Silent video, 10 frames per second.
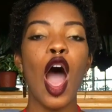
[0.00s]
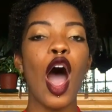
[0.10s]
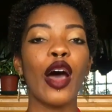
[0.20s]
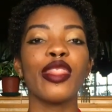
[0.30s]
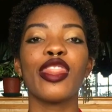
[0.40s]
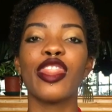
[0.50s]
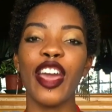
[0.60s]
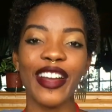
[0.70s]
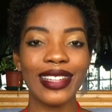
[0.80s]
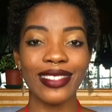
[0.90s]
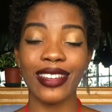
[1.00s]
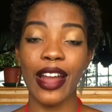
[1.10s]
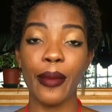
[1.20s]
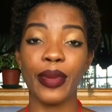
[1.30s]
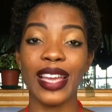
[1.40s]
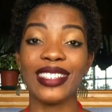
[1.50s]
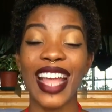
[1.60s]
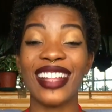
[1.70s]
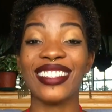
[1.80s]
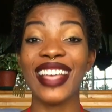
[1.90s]
on their Instagram page
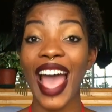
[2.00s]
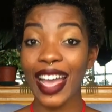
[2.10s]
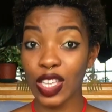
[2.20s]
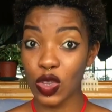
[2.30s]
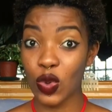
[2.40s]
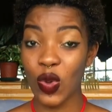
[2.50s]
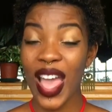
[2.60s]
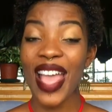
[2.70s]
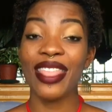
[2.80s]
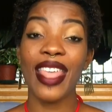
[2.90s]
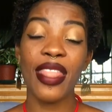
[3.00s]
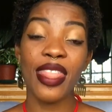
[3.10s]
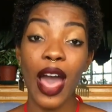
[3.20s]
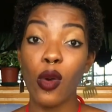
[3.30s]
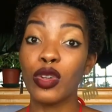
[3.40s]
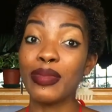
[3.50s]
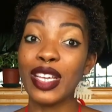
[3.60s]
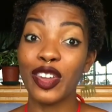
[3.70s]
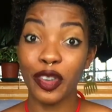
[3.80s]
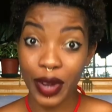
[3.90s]
and tag you, then that would be
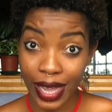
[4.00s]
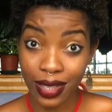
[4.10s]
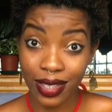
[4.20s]
great